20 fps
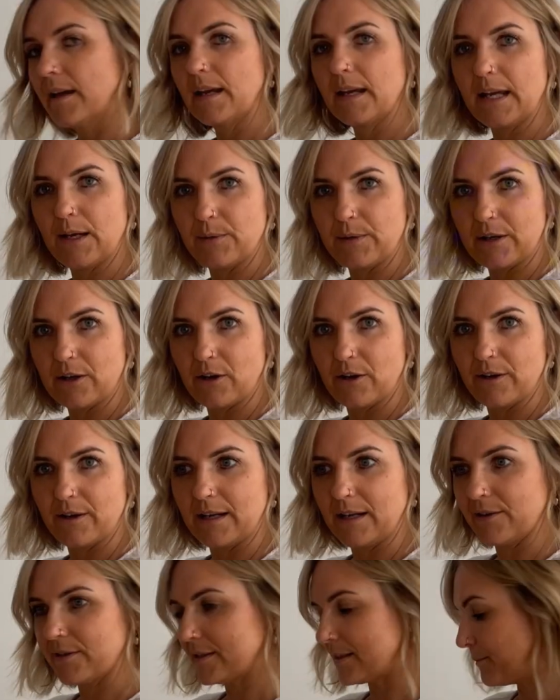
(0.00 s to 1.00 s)
here we go.
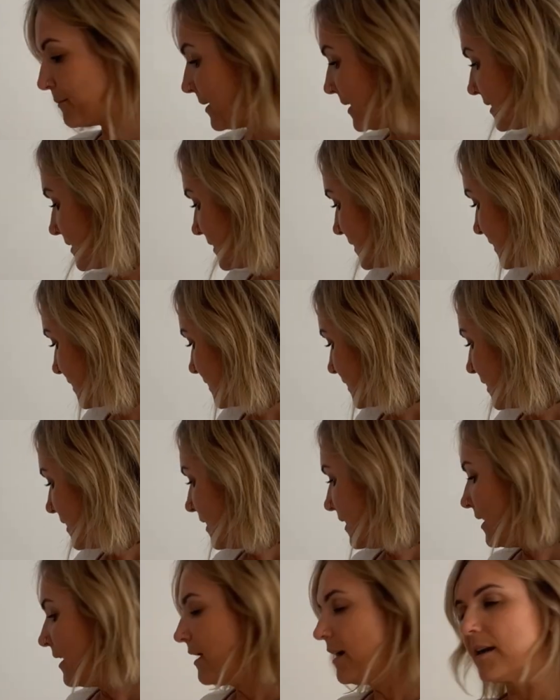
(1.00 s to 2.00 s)
Here are some pieces.
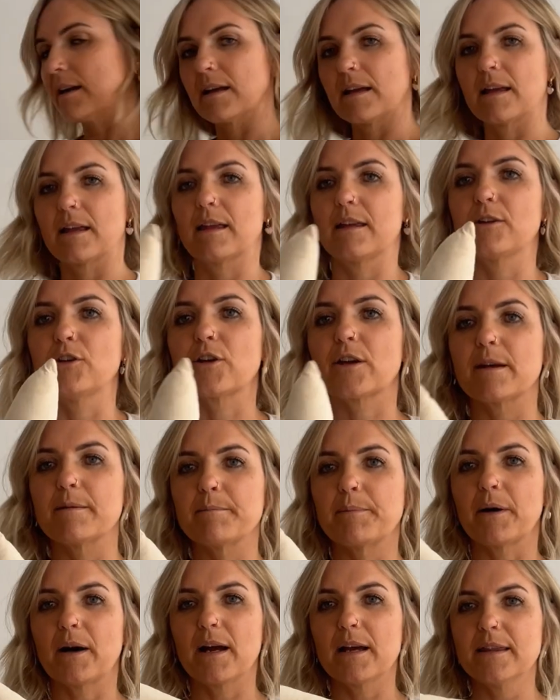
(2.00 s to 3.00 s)
You can
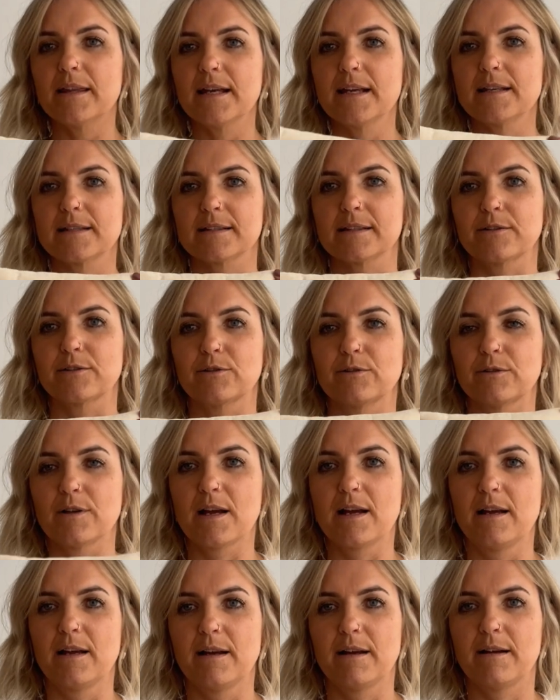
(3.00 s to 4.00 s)
buy these little
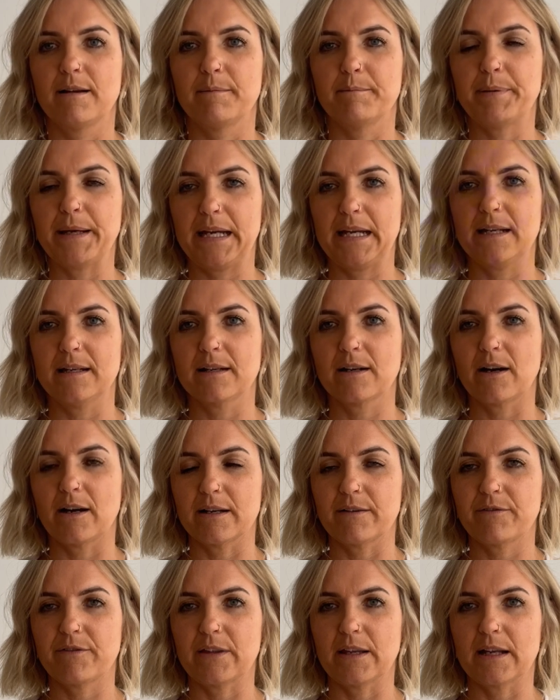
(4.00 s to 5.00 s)
bean
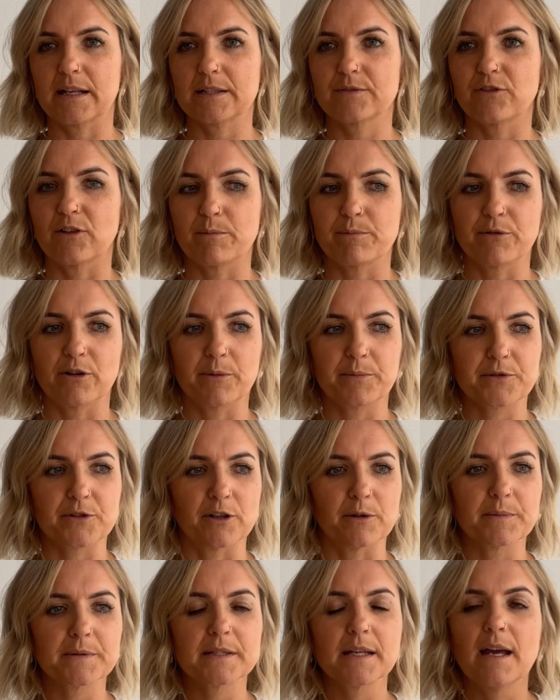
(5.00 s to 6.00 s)
kind of things from prop
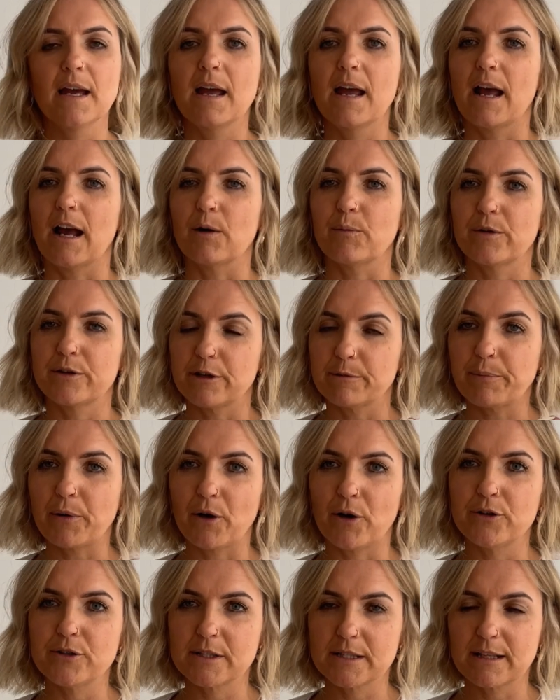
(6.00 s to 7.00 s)
shops, and when you're
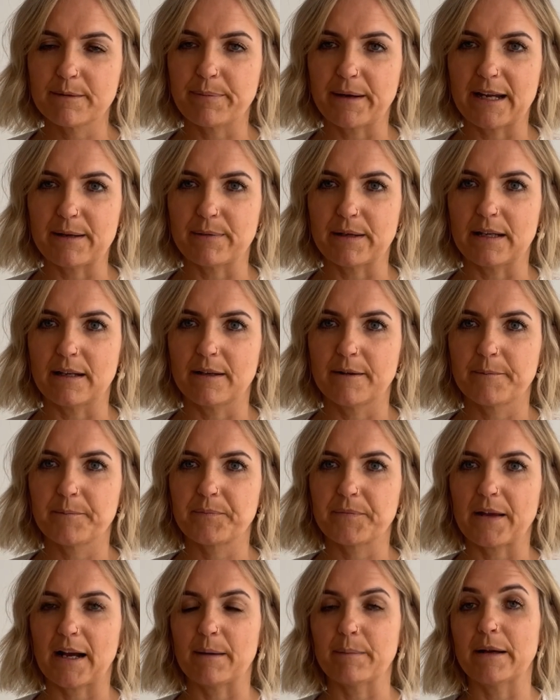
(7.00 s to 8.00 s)
posing the baby,
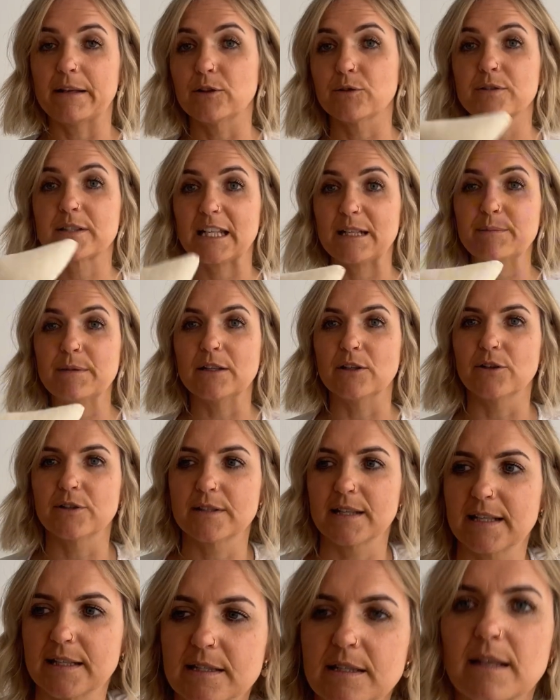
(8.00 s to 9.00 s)
and you'll see me use
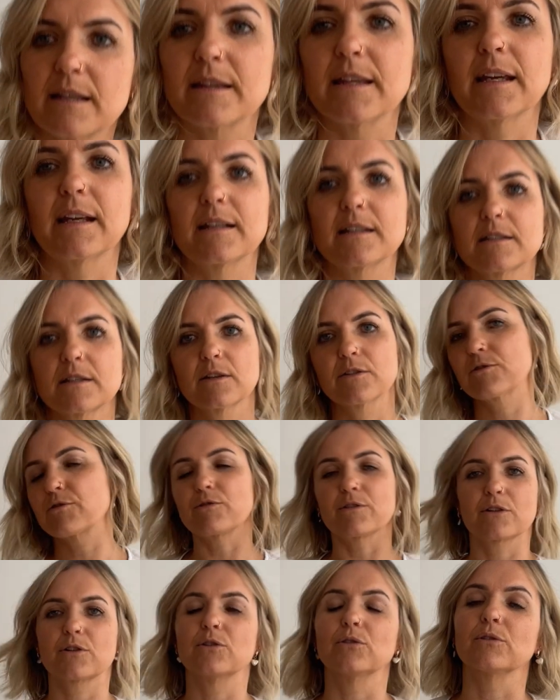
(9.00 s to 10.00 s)
these things
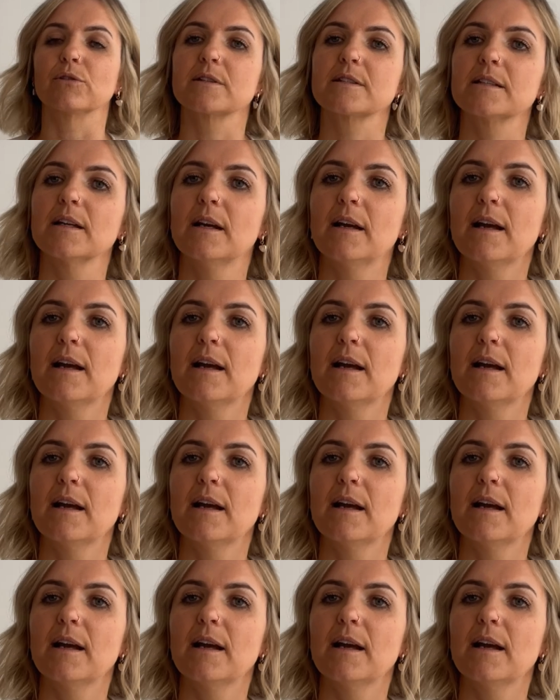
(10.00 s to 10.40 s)
through the course,